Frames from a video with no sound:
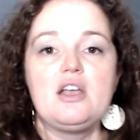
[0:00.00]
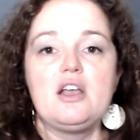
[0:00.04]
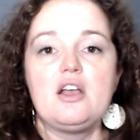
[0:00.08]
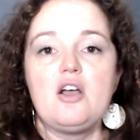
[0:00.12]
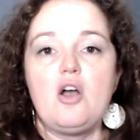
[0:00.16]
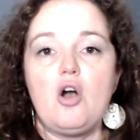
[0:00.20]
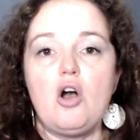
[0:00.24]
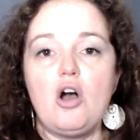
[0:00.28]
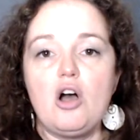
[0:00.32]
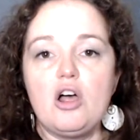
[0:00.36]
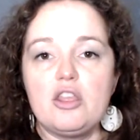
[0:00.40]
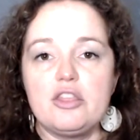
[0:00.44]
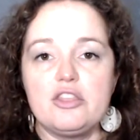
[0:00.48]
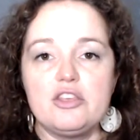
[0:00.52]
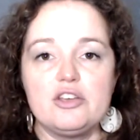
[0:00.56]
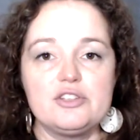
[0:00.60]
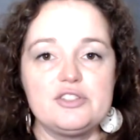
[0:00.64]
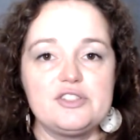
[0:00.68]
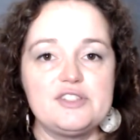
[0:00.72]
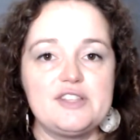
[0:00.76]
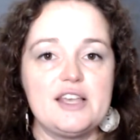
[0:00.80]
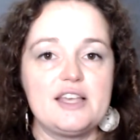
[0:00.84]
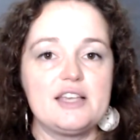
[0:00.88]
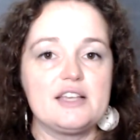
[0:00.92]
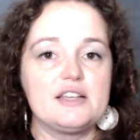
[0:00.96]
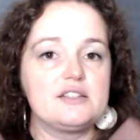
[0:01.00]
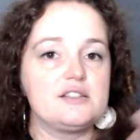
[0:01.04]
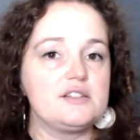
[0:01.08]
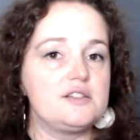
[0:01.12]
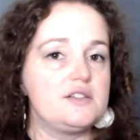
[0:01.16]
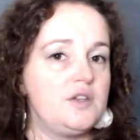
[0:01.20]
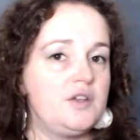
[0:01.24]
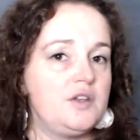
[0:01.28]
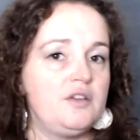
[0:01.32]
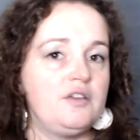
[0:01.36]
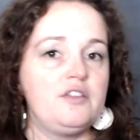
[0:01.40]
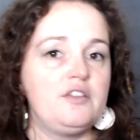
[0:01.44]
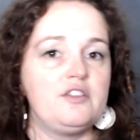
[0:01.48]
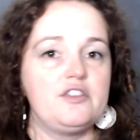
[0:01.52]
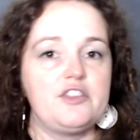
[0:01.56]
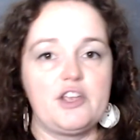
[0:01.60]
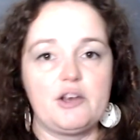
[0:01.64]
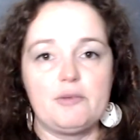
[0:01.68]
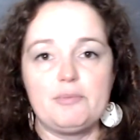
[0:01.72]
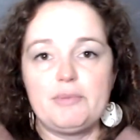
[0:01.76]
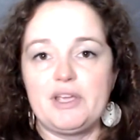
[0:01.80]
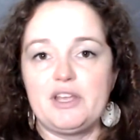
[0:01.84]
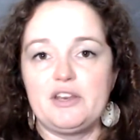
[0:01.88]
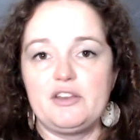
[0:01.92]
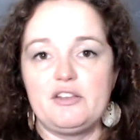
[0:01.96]
all of those things they're
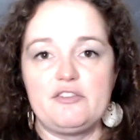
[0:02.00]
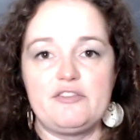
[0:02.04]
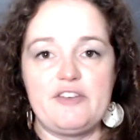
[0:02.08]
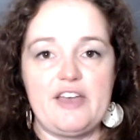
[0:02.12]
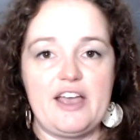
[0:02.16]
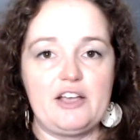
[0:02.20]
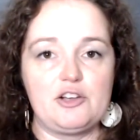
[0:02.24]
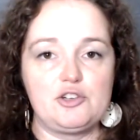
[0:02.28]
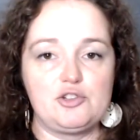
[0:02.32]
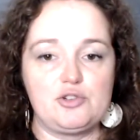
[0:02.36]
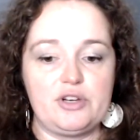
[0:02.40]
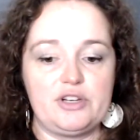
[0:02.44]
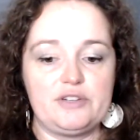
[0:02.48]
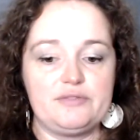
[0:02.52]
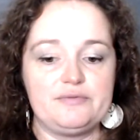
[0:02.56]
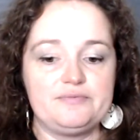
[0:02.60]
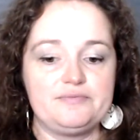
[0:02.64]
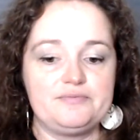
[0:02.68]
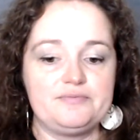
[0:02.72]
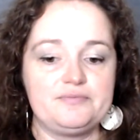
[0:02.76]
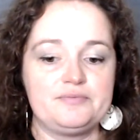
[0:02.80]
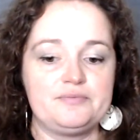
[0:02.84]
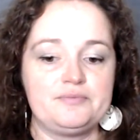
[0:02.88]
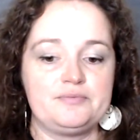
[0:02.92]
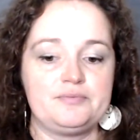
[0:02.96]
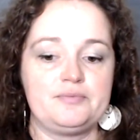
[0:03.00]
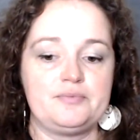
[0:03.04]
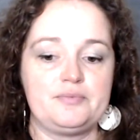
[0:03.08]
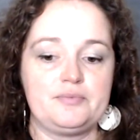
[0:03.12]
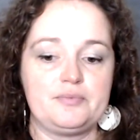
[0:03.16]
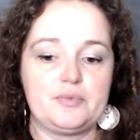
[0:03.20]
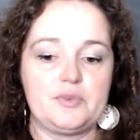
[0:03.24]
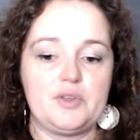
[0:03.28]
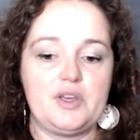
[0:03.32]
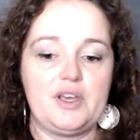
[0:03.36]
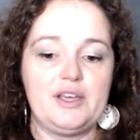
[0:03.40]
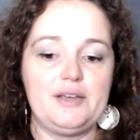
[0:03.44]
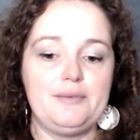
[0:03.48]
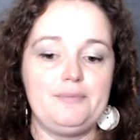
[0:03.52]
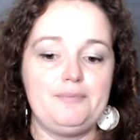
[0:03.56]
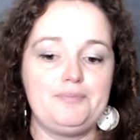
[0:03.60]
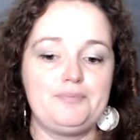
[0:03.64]
manufacturing. Okay.